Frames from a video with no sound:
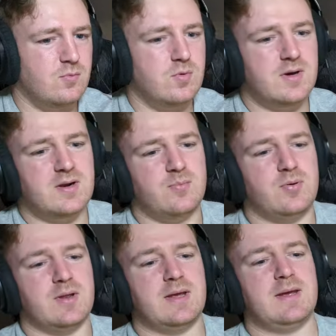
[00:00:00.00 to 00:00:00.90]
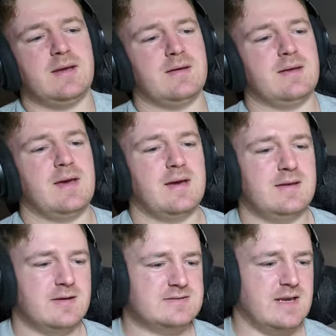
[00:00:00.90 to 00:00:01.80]
What a play. Yeah,
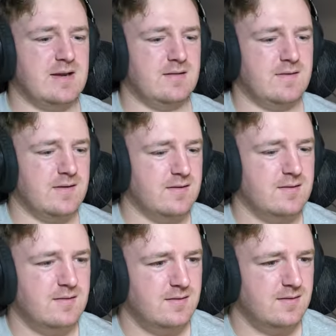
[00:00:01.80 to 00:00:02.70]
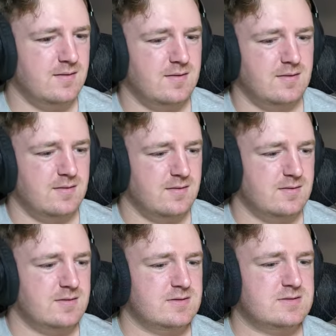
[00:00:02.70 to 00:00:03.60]
he got his hand in there.
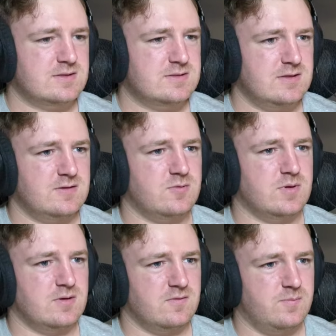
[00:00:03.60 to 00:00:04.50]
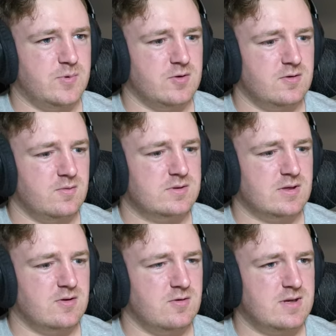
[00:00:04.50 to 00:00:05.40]
16-12. Burton with
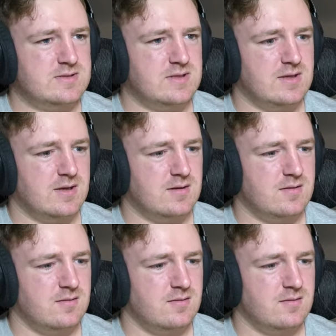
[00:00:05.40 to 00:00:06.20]
a crazy kick.